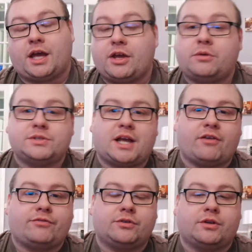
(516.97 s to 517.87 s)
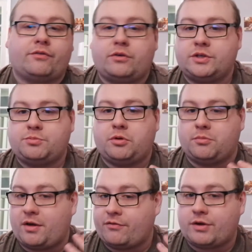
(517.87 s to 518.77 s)
I always have done. I've always
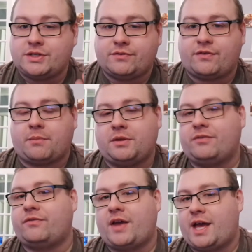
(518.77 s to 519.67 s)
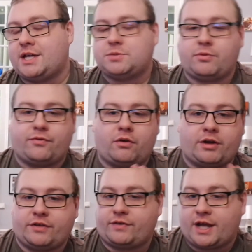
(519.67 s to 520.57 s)
put my friends and family first before
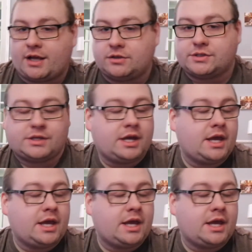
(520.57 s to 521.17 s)
anything else.